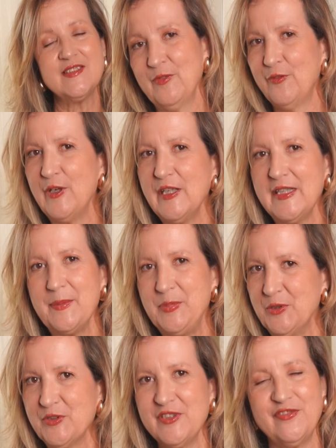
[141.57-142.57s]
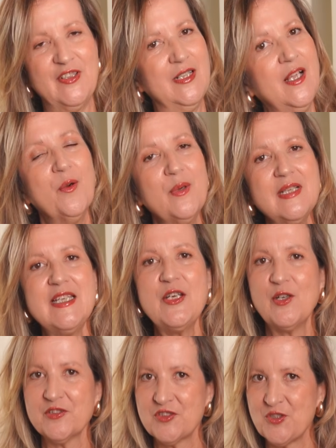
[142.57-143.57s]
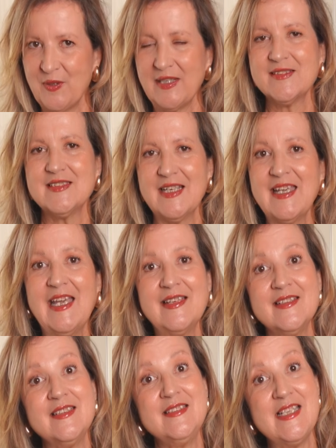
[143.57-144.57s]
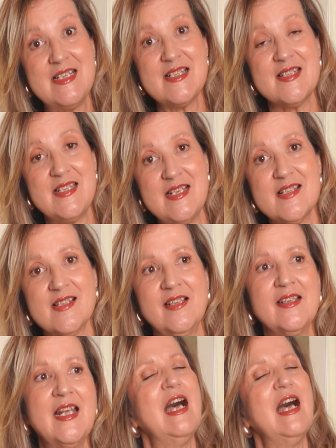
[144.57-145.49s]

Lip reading: Really beautiful, really on trend again this season.